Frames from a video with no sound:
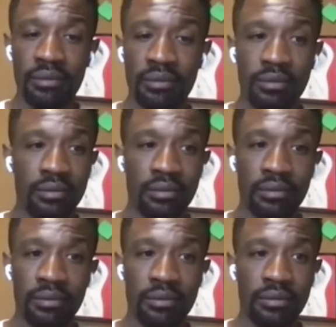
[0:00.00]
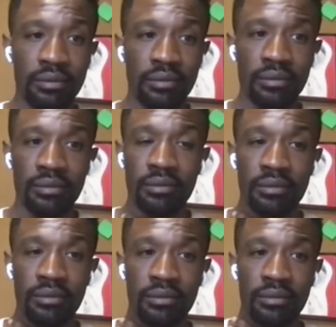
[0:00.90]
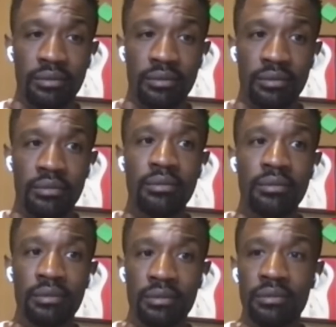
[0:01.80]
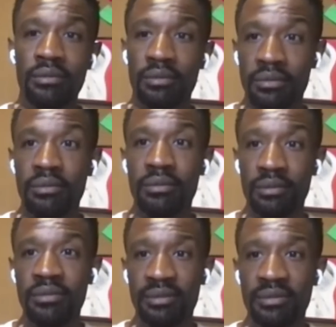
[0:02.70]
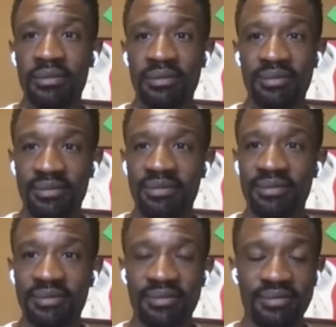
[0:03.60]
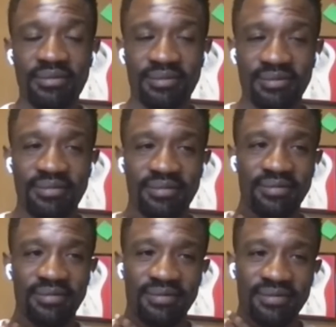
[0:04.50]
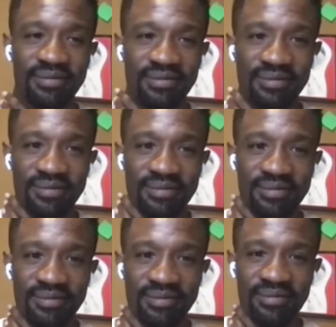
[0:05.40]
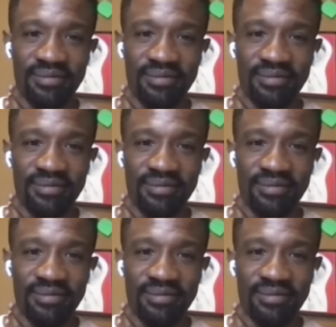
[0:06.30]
This person isn't speaking.